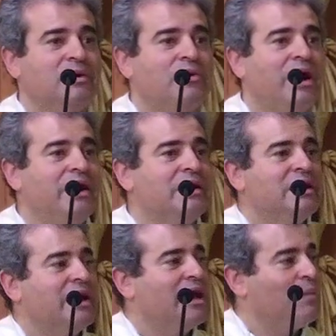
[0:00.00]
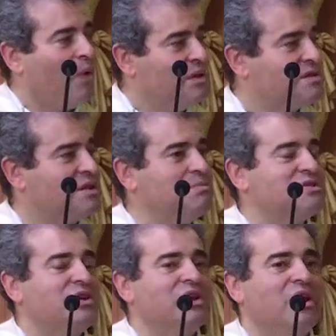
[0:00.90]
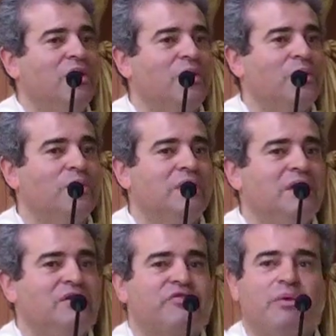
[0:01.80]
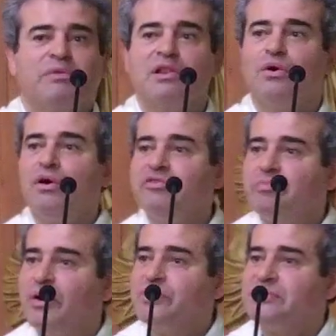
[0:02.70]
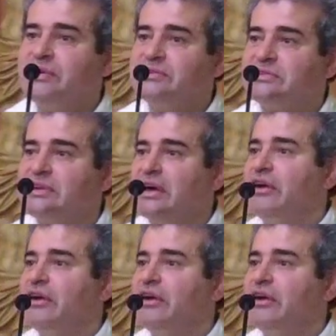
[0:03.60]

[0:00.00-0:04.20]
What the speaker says: right? He wants them to know from the law of Moses,